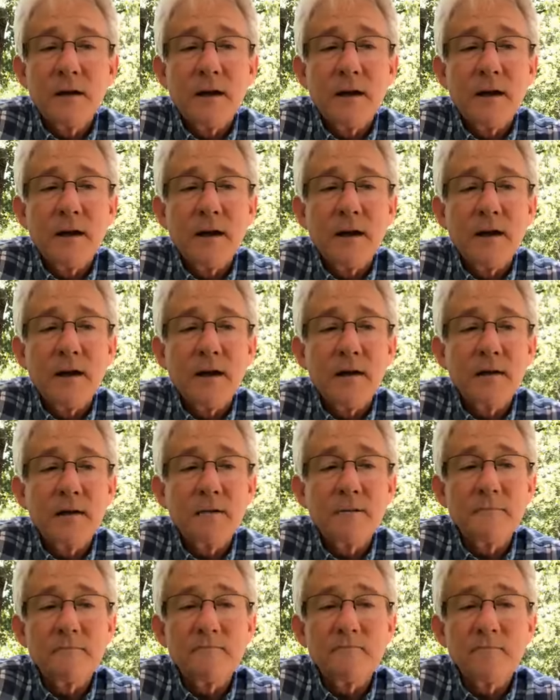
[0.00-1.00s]

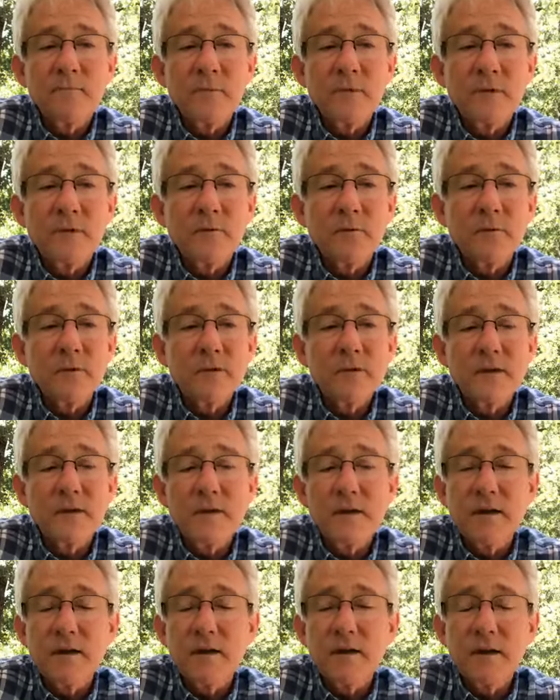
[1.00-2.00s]
We're
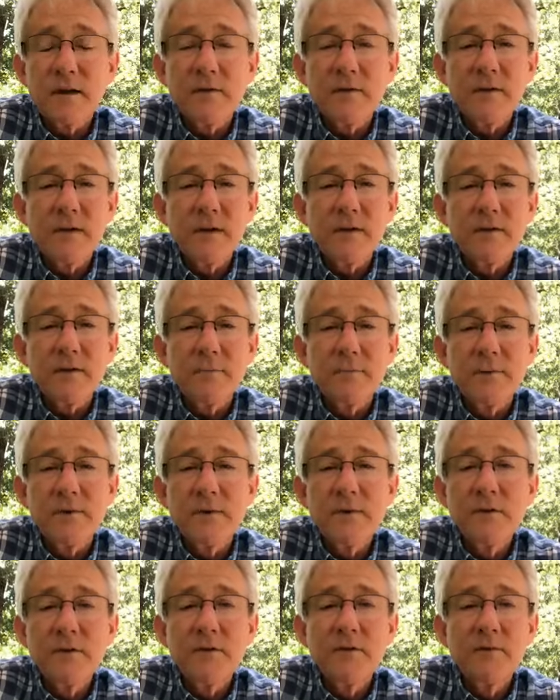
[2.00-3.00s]
sitting at every other
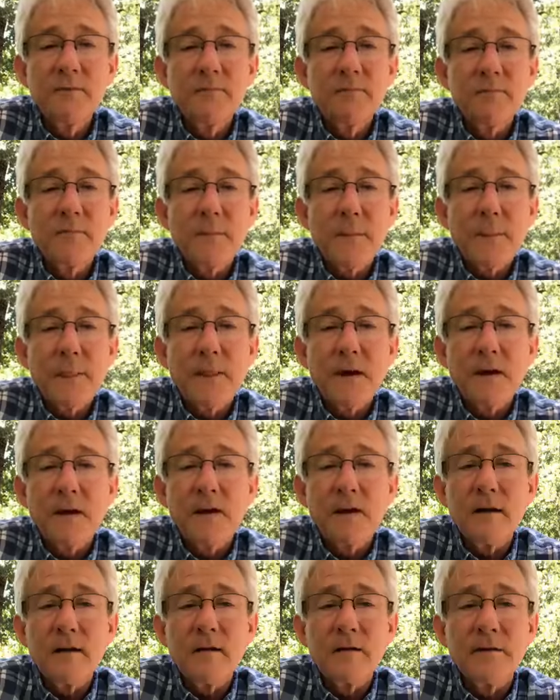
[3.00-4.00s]
pew,
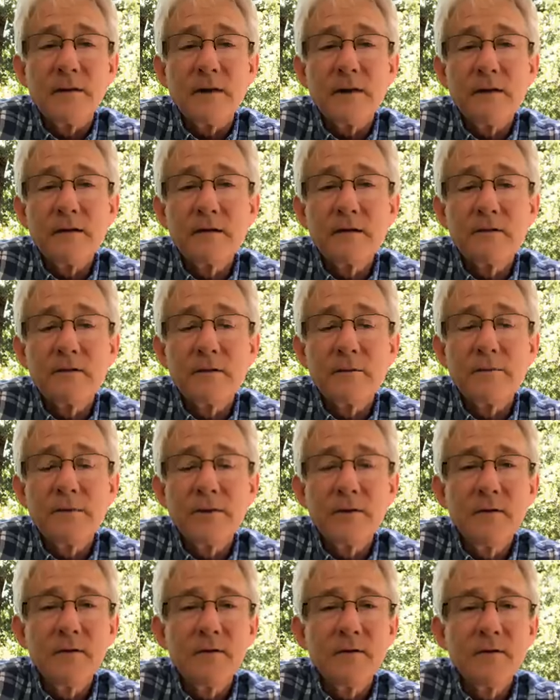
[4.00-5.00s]
on the ends of the
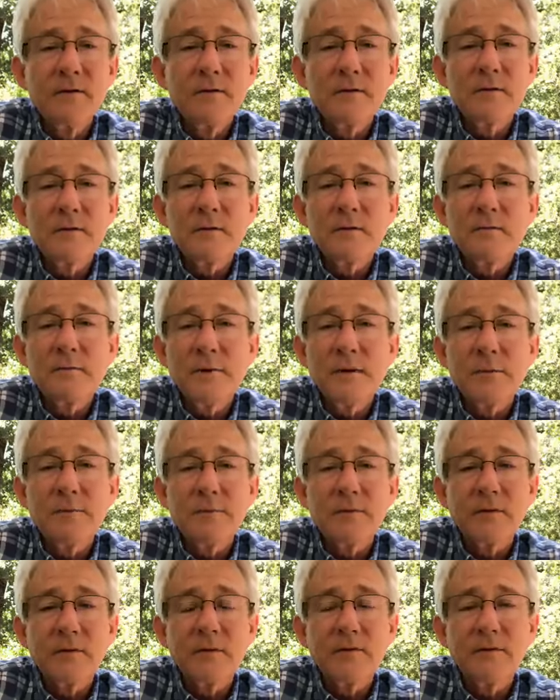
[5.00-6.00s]
pews.
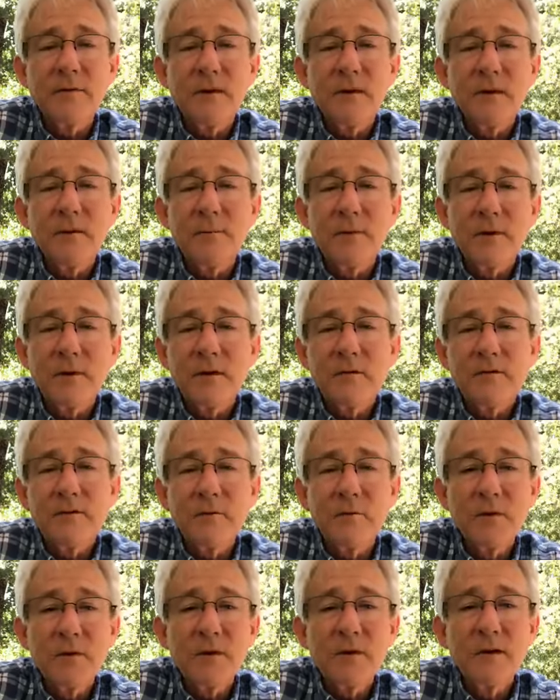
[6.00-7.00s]
People are far apart from
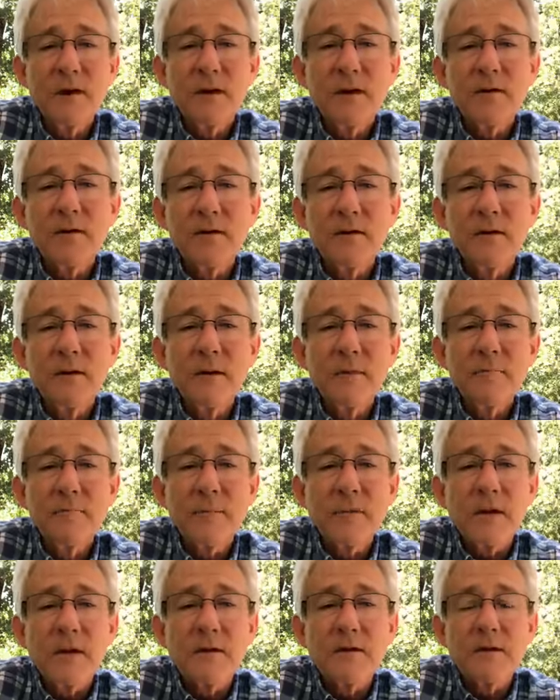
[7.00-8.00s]
one another.
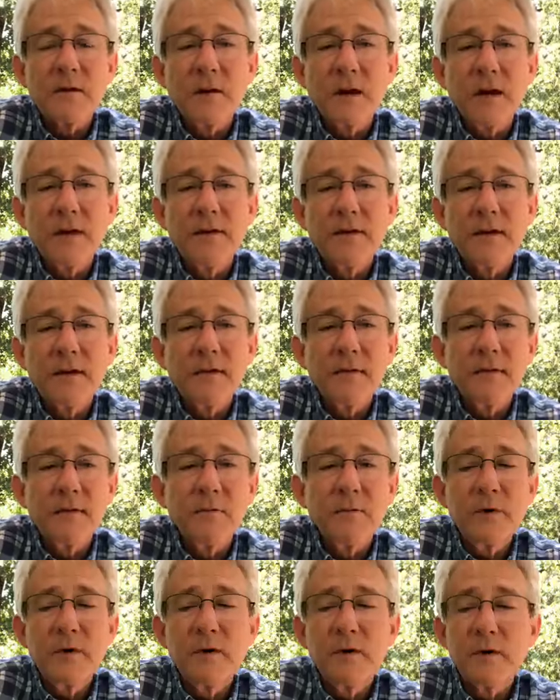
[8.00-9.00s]
And so I think that
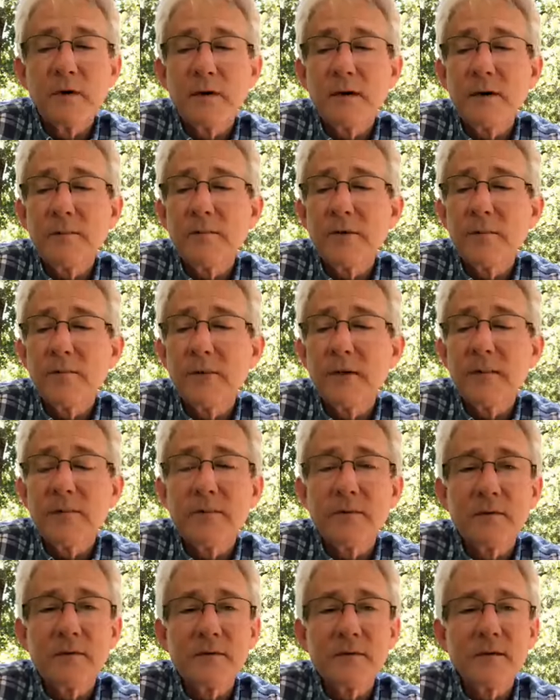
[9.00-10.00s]
we are keeping
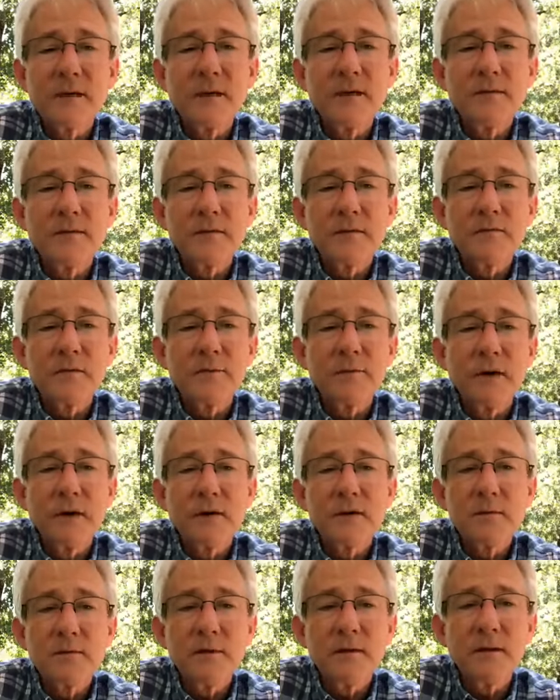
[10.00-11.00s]
people as safe as we
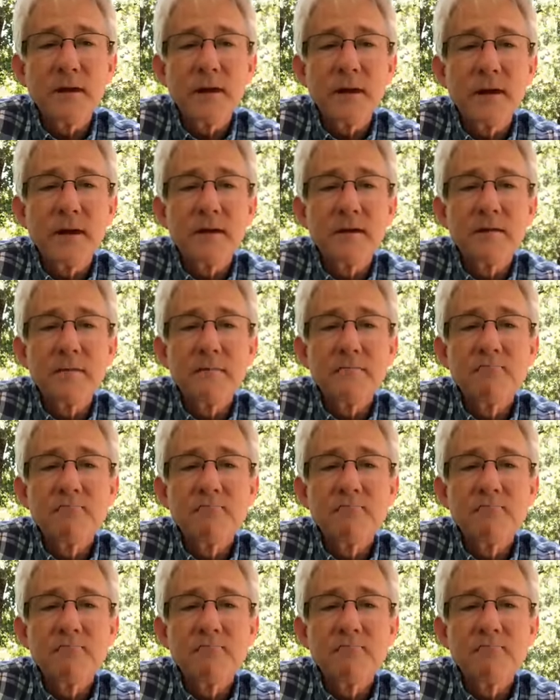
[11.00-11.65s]
possibly can.